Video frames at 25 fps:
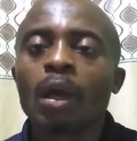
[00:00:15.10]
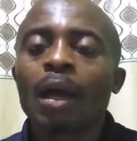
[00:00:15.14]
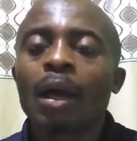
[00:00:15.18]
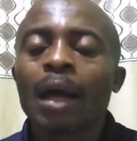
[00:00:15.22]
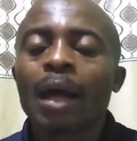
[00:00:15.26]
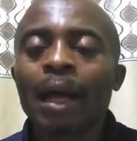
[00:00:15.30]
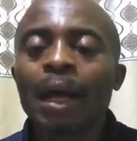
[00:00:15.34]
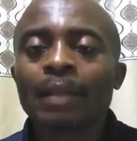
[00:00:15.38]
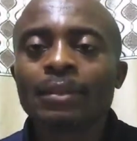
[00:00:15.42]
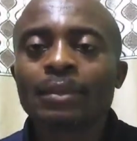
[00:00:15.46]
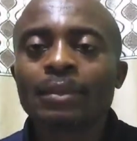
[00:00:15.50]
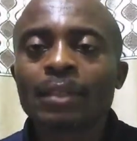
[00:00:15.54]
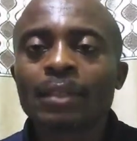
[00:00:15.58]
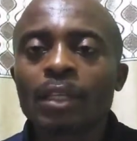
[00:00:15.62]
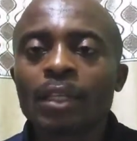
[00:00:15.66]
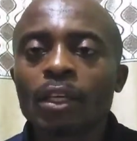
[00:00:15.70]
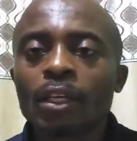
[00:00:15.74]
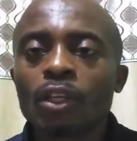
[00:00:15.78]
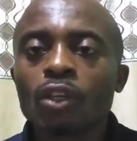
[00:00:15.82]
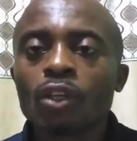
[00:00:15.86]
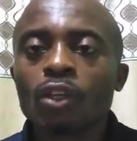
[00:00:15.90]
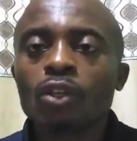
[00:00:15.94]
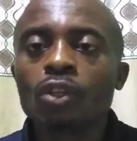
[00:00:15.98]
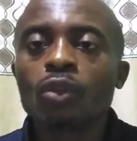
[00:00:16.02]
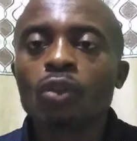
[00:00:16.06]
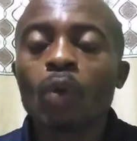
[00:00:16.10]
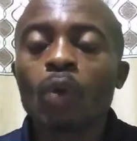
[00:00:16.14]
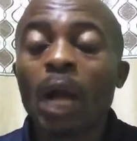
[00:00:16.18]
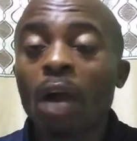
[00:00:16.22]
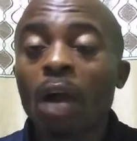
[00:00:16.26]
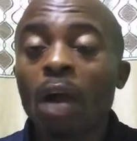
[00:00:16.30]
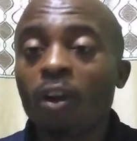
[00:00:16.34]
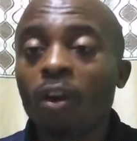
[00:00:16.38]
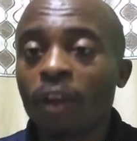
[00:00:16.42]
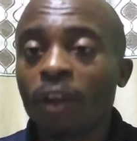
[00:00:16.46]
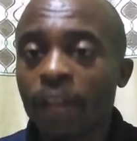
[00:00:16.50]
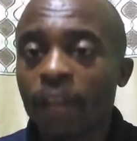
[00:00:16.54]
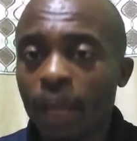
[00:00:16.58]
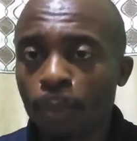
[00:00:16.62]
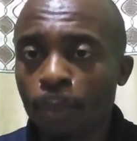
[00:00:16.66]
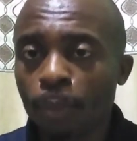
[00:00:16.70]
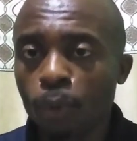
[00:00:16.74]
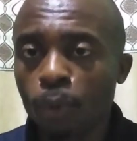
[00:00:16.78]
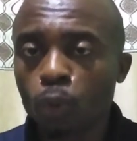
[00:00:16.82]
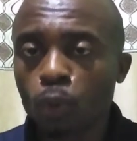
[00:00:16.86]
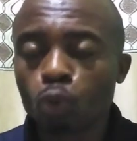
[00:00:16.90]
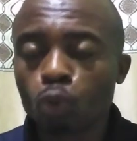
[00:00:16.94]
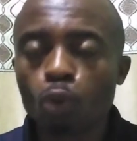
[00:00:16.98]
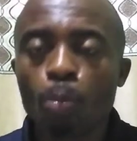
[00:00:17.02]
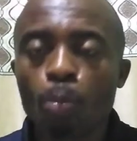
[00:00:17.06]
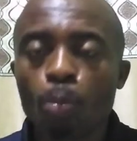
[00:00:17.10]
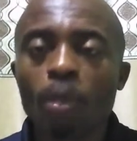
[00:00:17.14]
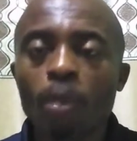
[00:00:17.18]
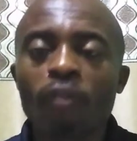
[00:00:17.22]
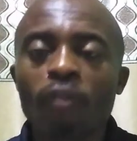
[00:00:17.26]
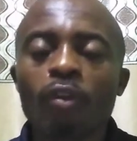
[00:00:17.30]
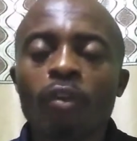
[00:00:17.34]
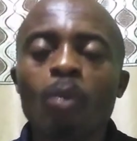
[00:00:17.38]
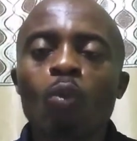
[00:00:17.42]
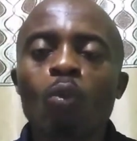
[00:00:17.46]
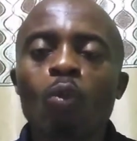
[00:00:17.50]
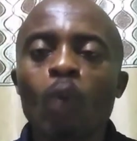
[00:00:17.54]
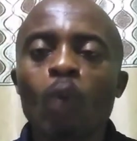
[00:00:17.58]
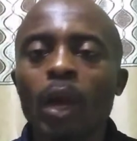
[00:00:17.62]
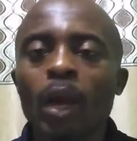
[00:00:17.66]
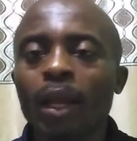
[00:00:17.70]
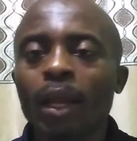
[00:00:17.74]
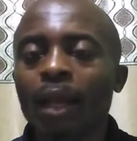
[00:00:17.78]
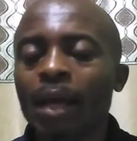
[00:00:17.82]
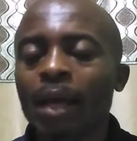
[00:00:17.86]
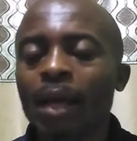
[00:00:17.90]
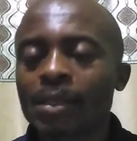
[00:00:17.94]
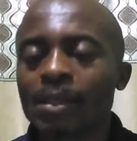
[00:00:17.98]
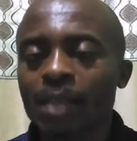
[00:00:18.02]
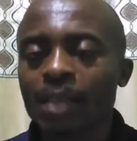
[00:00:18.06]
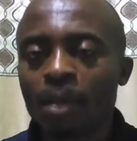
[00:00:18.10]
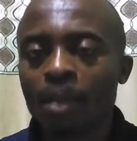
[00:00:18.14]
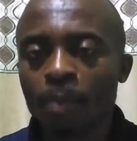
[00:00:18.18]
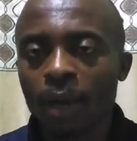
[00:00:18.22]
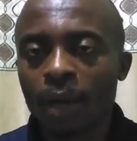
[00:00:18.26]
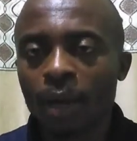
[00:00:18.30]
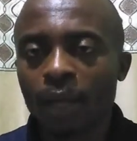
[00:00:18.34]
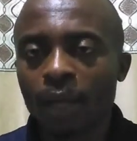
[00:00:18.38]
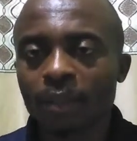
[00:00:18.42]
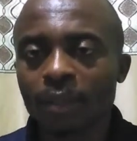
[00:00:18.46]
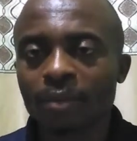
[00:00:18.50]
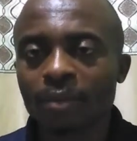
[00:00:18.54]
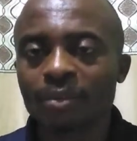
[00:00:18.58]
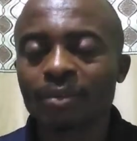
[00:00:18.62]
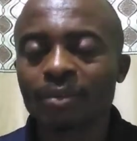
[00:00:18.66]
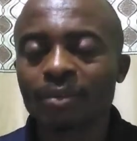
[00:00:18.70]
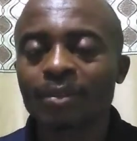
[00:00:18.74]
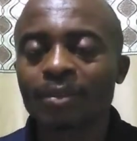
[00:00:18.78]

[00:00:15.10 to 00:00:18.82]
and you are unable to perform well as a man.